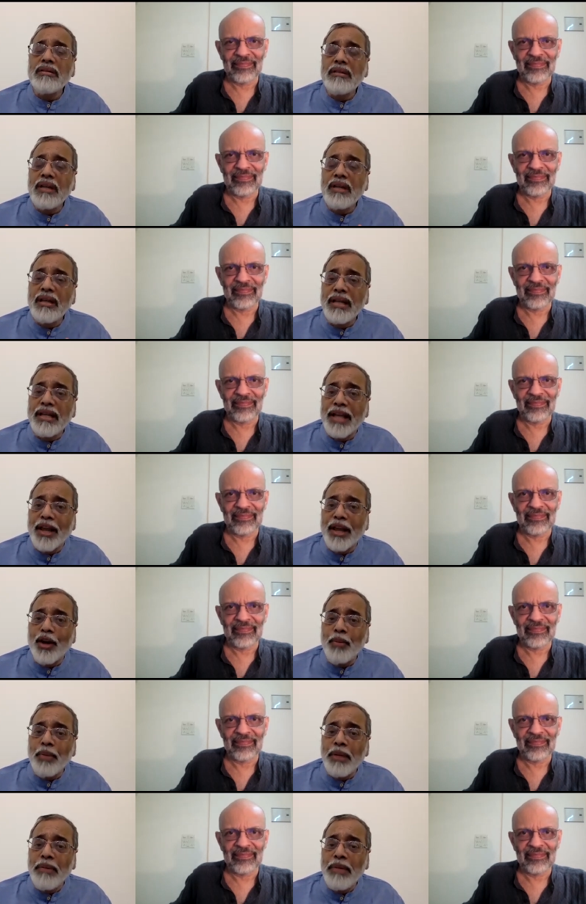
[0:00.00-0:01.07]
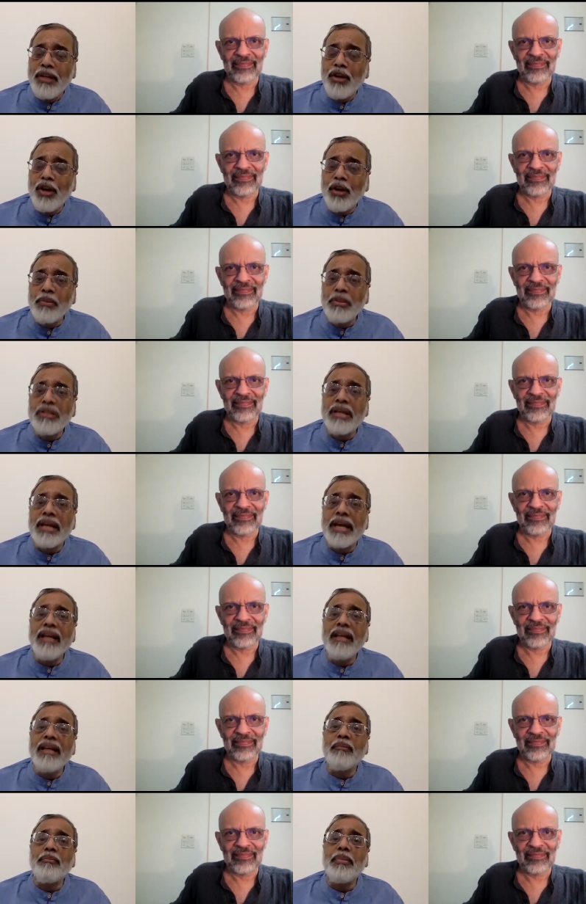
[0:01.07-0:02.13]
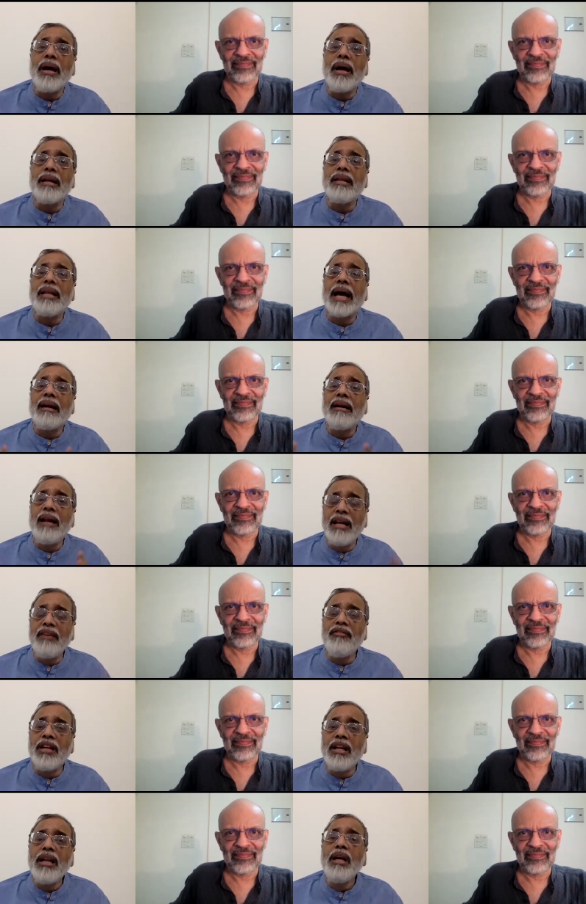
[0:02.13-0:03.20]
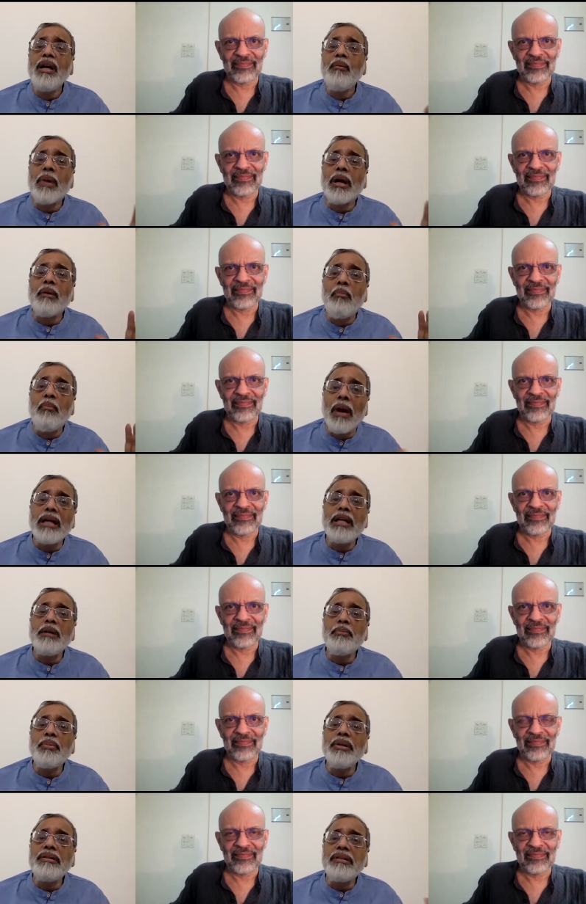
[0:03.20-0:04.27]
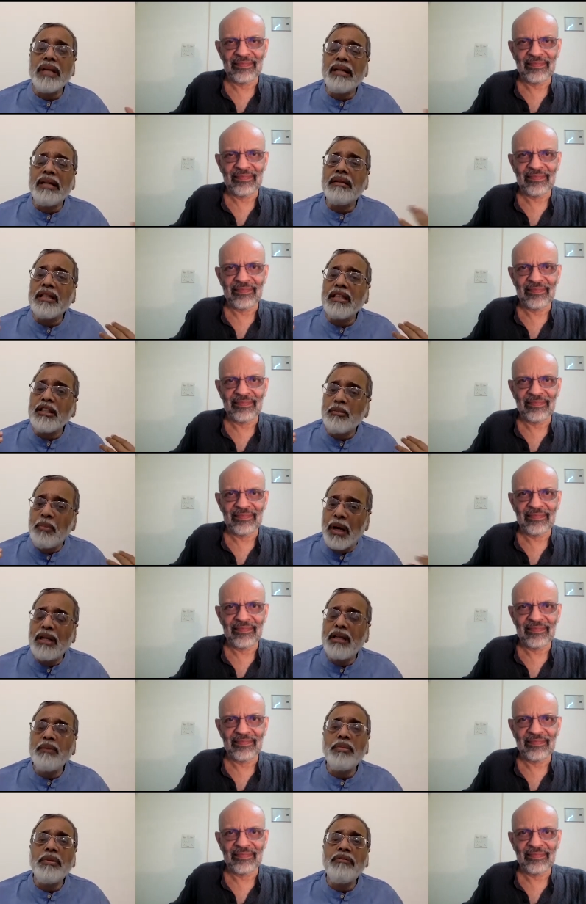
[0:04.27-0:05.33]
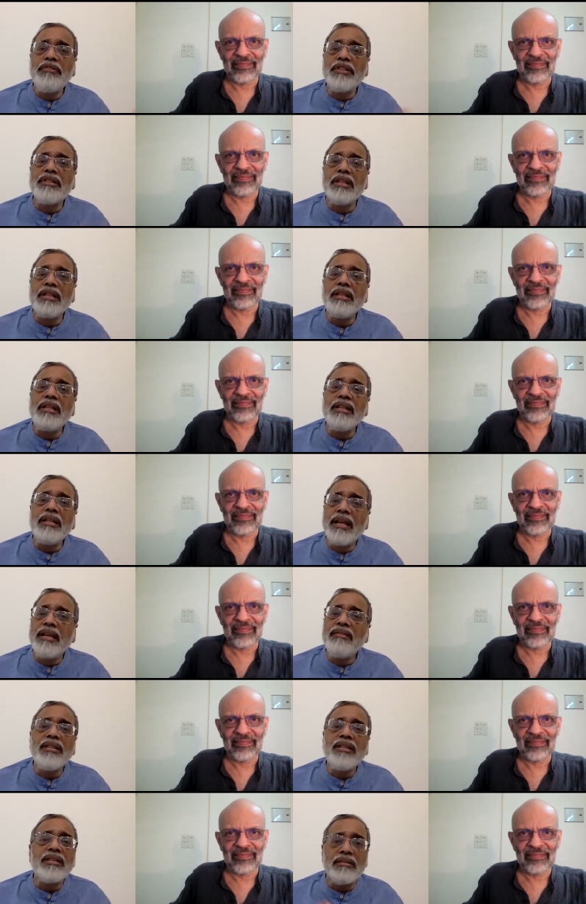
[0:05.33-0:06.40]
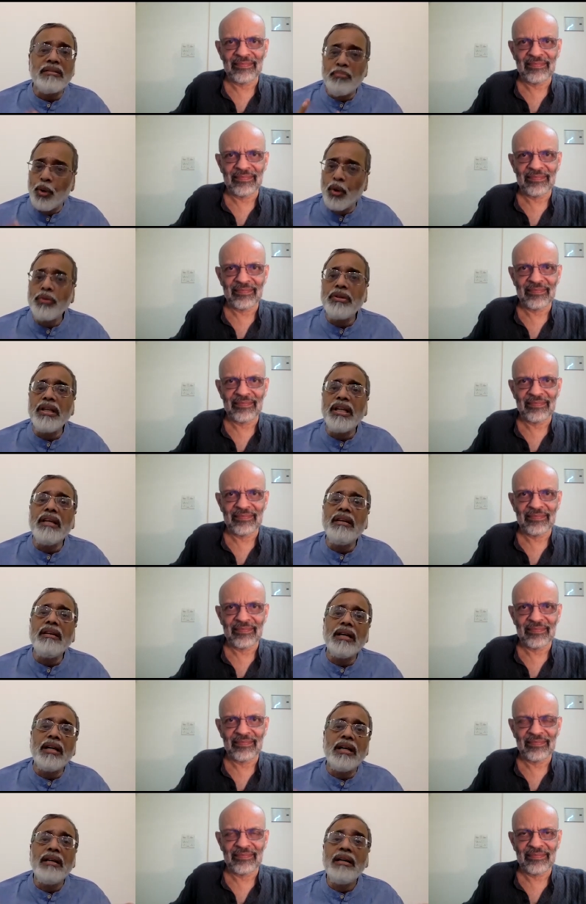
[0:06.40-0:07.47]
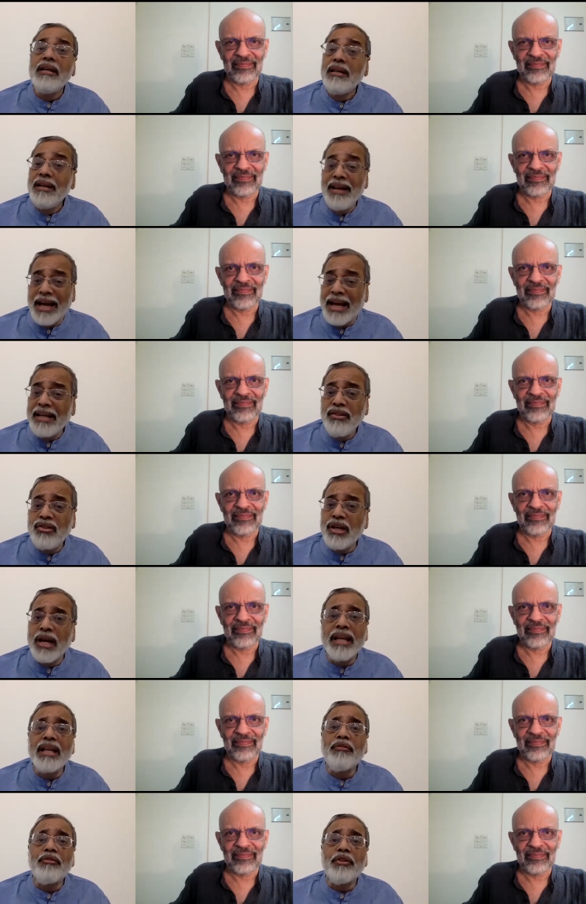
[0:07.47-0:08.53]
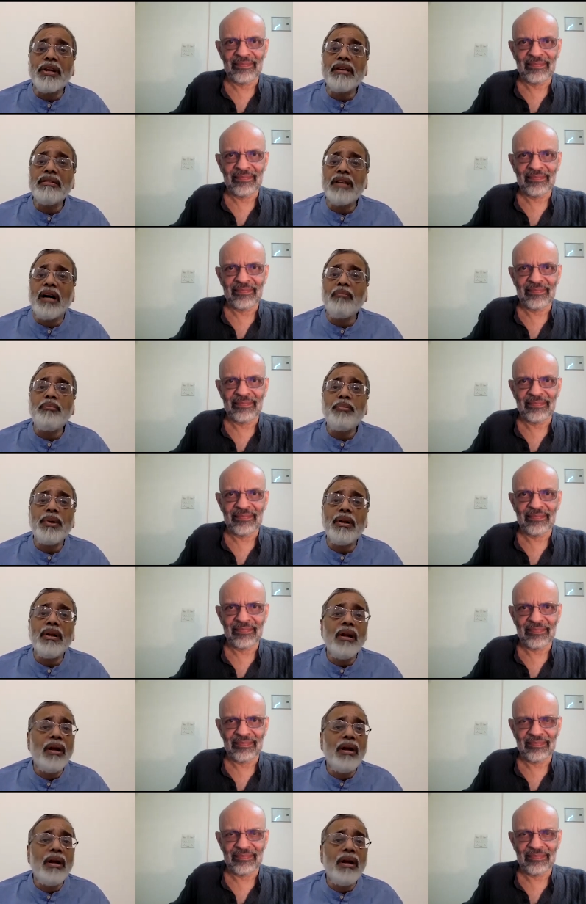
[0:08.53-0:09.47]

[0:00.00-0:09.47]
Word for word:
Speaker 1: it need not be scaled up at that level, but multiple centers, multiple facilities exist, both in India and China, for example,